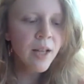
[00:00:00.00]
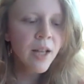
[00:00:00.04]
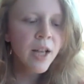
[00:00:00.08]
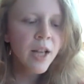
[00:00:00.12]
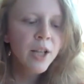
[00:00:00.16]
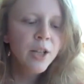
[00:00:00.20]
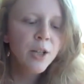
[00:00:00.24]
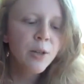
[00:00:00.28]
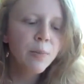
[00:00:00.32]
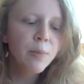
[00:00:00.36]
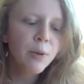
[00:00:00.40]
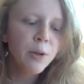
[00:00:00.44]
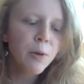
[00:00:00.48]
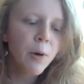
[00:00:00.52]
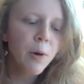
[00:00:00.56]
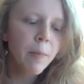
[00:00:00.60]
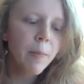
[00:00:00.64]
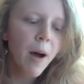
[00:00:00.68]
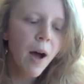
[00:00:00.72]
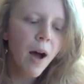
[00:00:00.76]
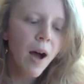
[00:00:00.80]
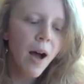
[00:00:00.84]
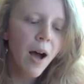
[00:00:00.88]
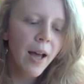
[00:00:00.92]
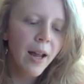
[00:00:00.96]
You brew a
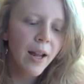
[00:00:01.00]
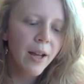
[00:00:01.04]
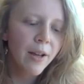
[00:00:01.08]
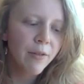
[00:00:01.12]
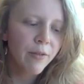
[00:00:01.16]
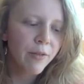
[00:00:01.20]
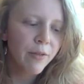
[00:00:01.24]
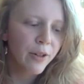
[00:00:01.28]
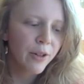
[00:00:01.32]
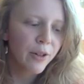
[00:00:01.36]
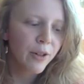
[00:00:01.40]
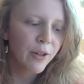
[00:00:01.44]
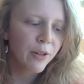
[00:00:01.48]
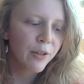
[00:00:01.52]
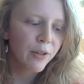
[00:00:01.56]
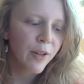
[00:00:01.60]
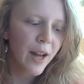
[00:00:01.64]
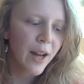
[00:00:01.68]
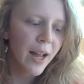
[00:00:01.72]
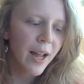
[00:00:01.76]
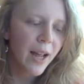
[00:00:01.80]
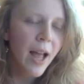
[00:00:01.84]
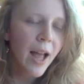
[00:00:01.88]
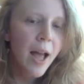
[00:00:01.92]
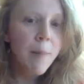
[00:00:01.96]
pot of Earl
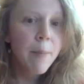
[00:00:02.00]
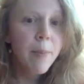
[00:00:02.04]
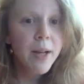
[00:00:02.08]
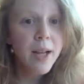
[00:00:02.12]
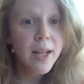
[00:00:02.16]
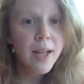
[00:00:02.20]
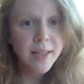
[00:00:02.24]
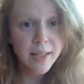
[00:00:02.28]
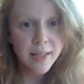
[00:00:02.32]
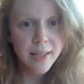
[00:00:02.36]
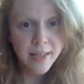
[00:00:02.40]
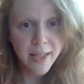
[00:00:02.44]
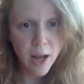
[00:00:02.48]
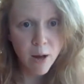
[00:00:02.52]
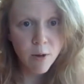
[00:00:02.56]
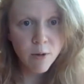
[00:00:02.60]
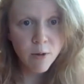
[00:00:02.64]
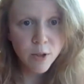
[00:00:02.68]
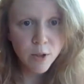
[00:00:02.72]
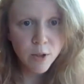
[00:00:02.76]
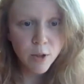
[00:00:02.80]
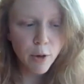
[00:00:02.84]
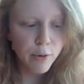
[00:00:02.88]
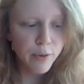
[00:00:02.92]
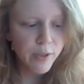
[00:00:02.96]
Grey because it
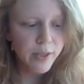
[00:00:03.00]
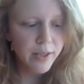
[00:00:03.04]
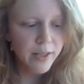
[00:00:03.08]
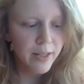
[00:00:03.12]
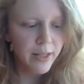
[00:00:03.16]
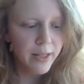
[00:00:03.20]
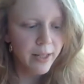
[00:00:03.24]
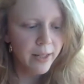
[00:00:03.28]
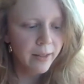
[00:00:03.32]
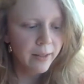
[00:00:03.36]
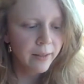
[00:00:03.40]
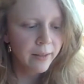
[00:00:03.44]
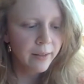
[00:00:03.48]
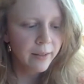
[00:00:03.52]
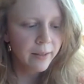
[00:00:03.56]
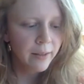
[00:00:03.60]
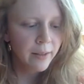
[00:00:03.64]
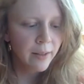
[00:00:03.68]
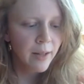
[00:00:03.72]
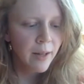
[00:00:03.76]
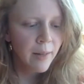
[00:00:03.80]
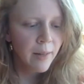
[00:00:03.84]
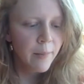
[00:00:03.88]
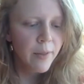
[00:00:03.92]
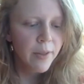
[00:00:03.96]
sounds ghostly,
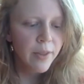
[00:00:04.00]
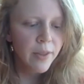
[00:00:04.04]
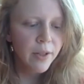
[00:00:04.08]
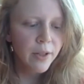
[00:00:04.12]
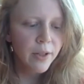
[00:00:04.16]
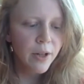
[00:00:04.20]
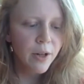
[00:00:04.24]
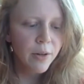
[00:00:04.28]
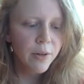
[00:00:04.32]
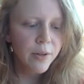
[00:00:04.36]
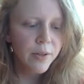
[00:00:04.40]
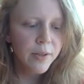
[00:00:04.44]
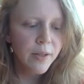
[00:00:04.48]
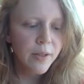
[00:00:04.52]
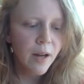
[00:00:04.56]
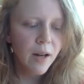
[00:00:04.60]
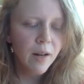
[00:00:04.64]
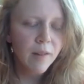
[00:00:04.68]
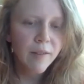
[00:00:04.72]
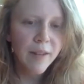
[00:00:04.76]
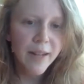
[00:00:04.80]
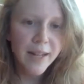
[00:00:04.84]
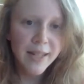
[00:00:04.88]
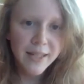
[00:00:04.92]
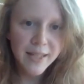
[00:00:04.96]
but the ghosts are
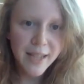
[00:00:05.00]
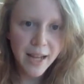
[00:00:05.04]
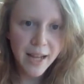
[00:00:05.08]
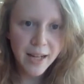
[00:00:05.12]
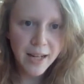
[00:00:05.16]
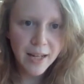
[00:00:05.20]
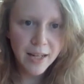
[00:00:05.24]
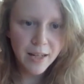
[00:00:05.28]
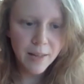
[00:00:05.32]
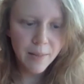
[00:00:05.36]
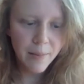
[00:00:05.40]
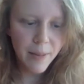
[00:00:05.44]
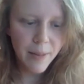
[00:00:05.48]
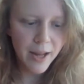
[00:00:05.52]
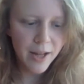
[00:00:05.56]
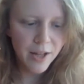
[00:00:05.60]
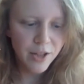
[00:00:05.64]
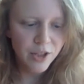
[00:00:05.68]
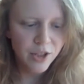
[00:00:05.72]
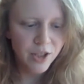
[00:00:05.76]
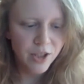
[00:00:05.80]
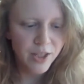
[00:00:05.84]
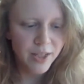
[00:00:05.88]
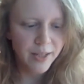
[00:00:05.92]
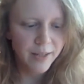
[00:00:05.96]
ransacking the
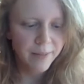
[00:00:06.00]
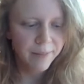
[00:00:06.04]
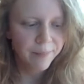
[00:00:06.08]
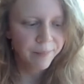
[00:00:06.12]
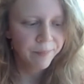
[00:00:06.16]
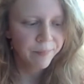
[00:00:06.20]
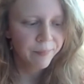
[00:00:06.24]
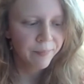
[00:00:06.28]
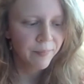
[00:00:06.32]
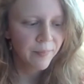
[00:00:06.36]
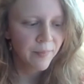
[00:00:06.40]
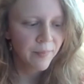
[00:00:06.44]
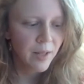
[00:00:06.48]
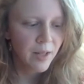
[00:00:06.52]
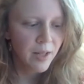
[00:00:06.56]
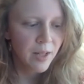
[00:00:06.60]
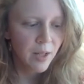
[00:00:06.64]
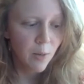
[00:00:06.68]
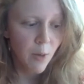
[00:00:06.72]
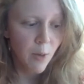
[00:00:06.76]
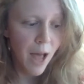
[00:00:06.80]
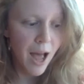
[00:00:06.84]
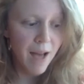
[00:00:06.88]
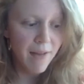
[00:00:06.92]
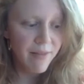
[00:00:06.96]
pantry. You
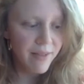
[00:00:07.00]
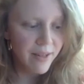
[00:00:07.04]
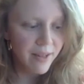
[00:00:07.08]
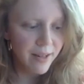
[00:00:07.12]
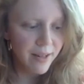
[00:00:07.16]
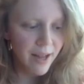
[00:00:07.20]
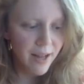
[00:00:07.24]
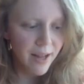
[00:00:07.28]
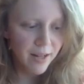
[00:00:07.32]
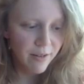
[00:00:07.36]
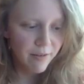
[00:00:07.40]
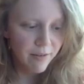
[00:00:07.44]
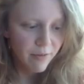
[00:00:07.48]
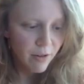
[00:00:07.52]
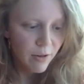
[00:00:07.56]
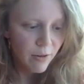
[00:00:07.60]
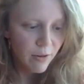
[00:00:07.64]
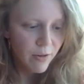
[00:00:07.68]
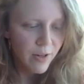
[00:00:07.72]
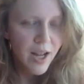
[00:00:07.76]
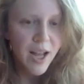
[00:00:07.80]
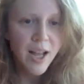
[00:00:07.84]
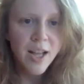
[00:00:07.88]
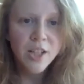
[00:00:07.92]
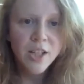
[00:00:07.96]
haven't any
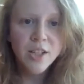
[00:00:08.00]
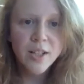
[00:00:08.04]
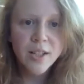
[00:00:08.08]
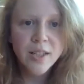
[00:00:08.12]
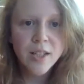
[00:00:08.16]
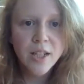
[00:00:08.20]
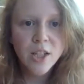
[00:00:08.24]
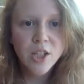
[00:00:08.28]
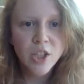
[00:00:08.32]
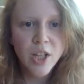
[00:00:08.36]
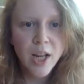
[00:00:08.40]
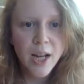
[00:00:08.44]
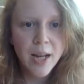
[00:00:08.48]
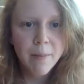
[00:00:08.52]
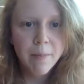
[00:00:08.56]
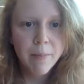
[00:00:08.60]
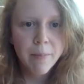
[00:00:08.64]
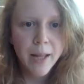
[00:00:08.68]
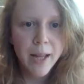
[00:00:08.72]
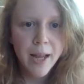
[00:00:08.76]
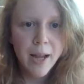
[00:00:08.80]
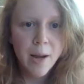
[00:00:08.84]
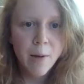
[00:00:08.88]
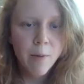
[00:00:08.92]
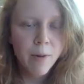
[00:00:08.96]
food, just a jade
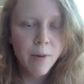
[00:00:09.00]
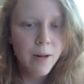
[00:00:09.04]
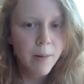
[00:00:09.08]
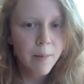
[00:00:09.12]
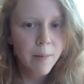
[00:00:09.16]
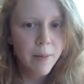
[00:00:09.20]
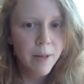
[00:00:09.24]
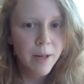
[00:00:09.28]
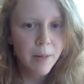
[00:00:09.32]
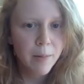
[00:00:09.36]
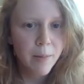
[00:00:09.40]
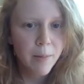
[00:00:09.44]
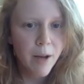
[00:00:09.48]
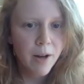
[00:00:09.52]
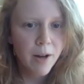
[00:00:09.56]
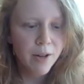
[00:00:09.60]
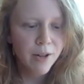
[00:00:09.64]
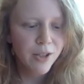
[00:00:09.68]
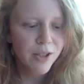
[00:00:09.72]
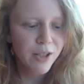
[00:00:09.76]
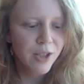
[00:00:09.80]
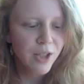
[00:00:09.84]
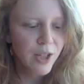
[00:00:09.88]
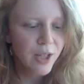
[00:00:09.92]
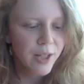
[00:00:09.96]
plant where a beer bottle
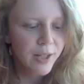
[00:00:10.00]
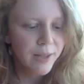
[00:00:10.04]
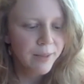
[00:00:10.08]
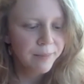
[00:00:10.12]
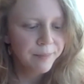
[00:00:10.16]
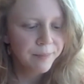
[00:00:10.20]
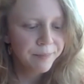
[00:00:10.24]
stood.